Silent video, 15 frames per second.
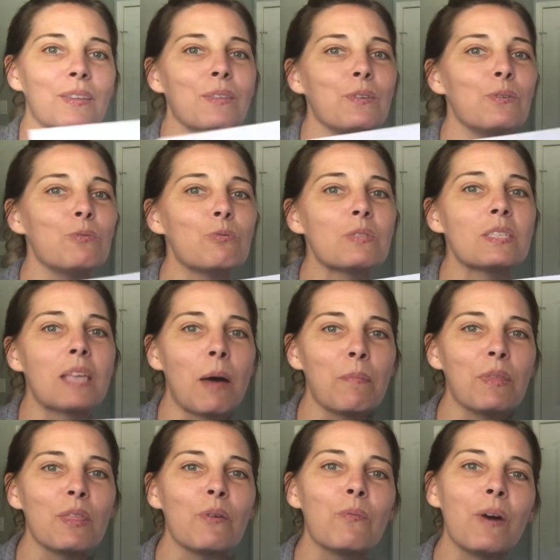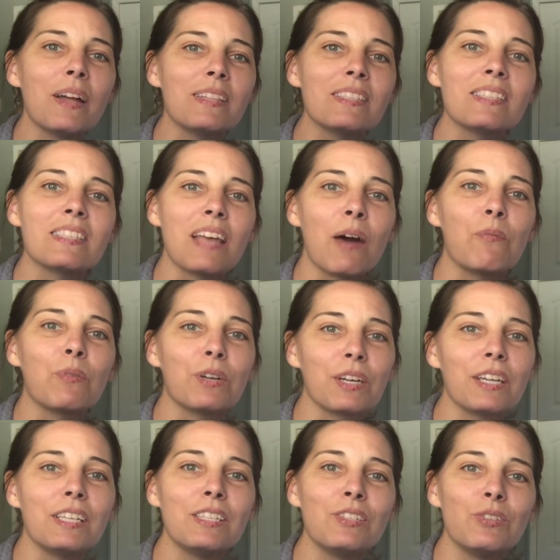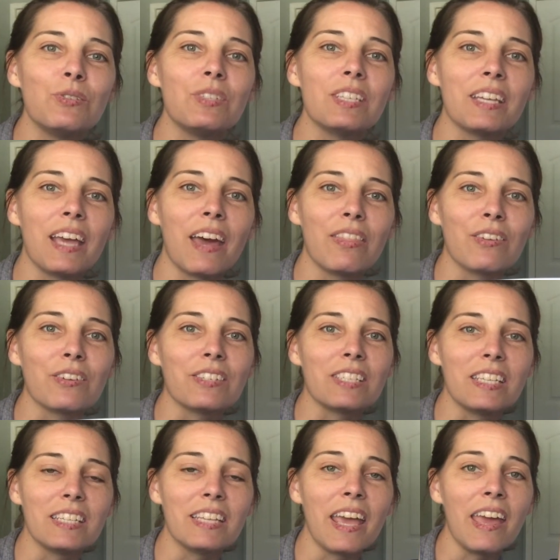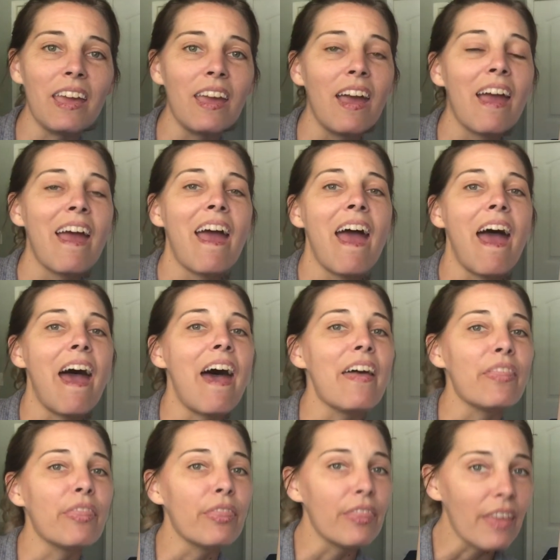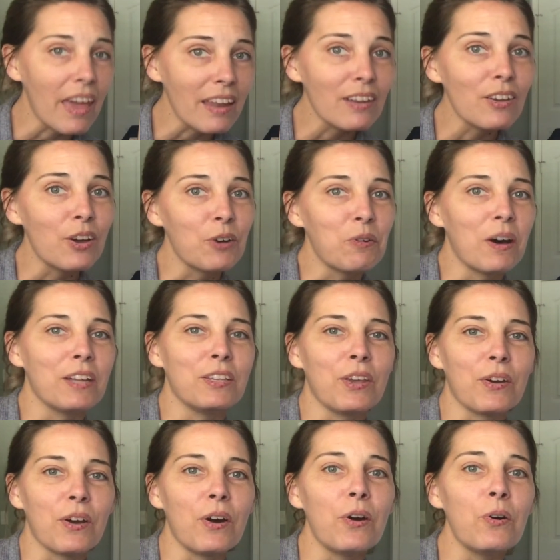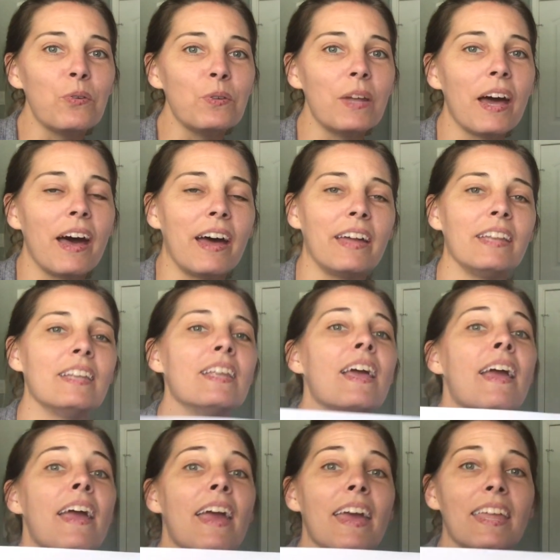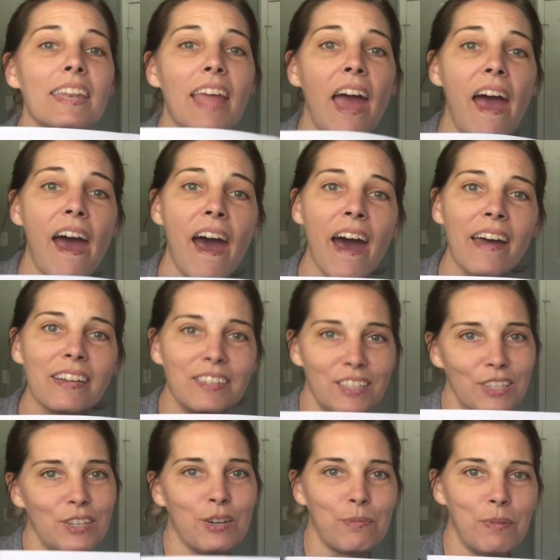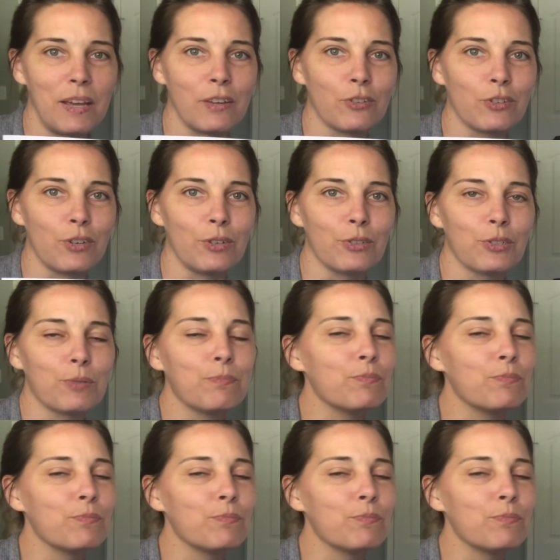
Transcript: Use some of the ones that we're going to do together today and then go on your own hunt and add to your pictures.